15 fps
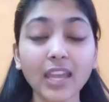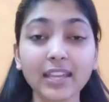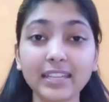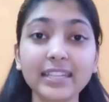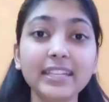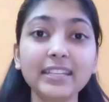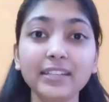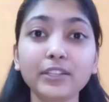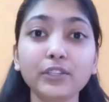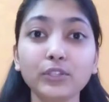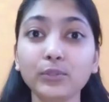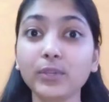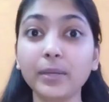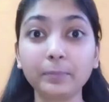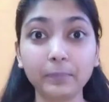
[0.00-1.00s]
read it
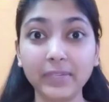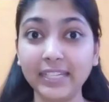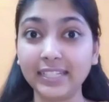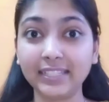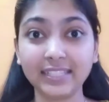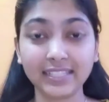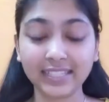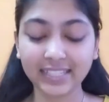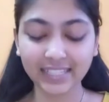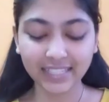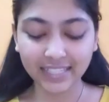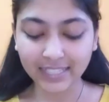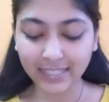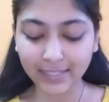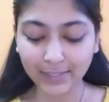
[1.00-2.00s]
to complete the
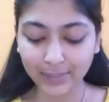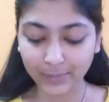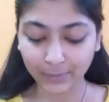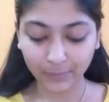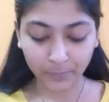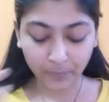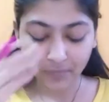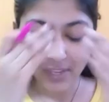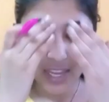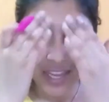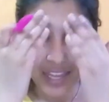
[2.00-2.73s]
series. So